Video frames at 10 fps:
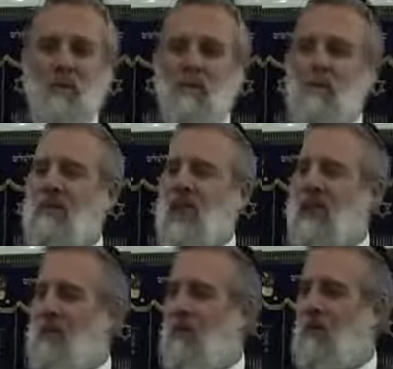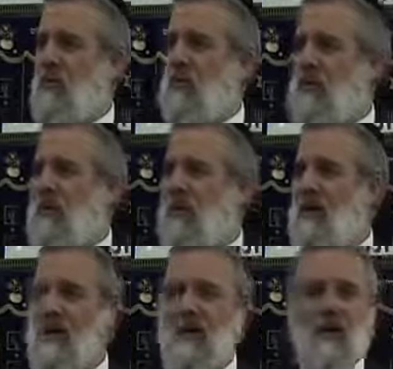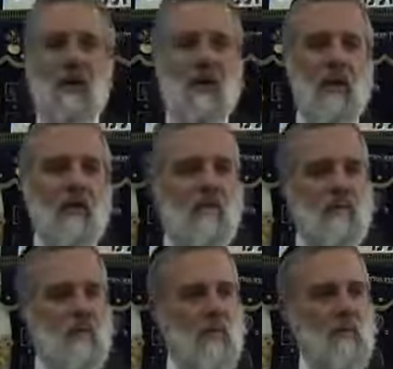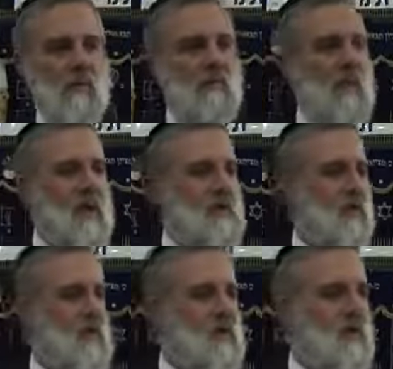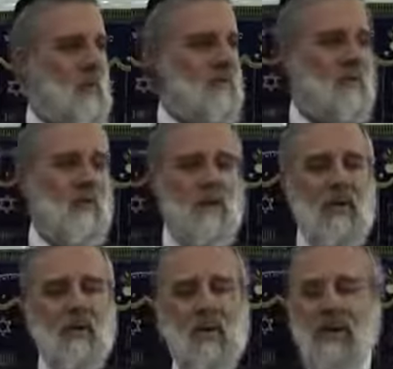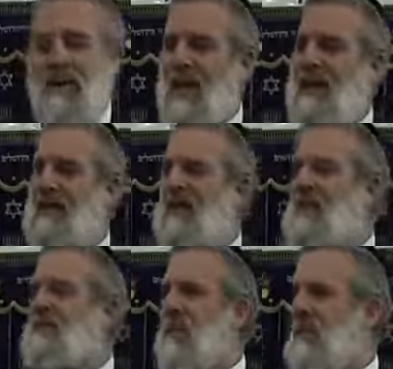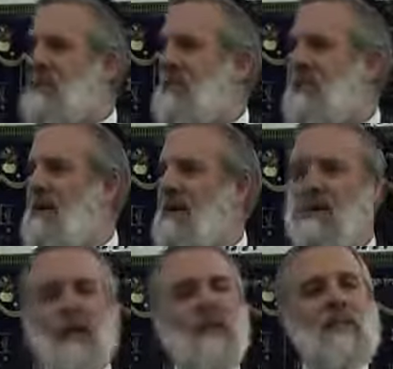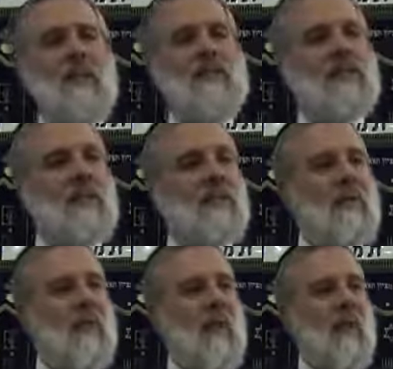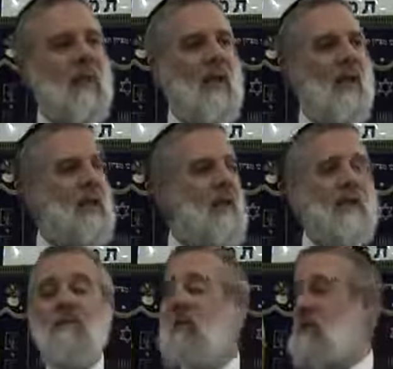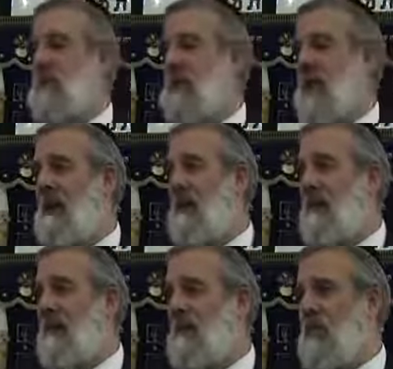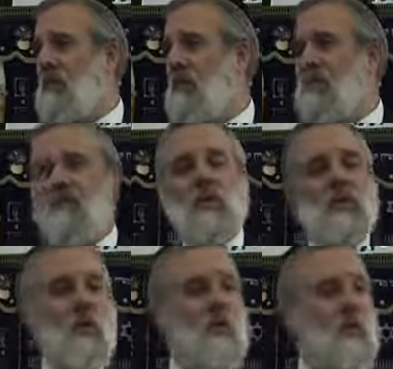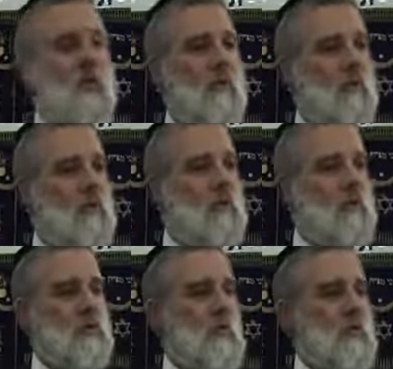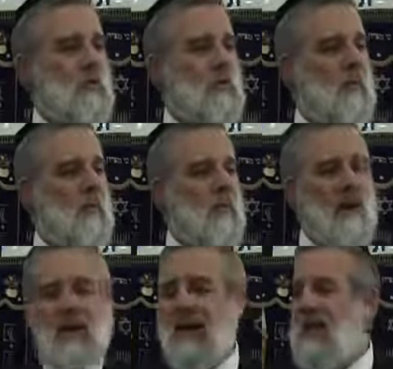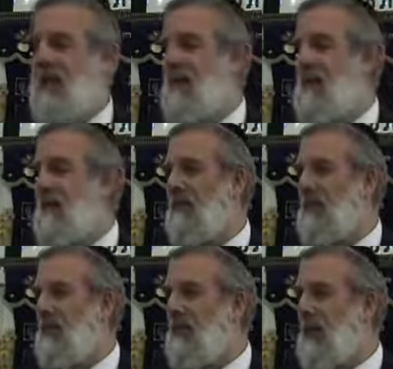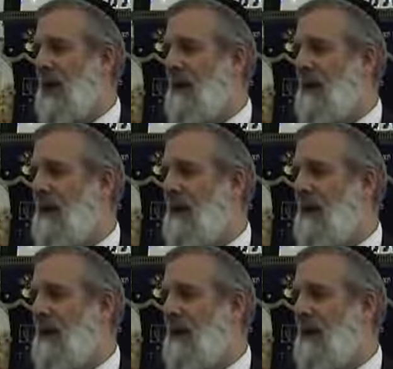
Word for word: to be that cruel and, and, and no compassion whatsoever, that is suspect. That is not something that every Jew is capable of doing. The majority of the Jewish people in the world are not capable of doing that.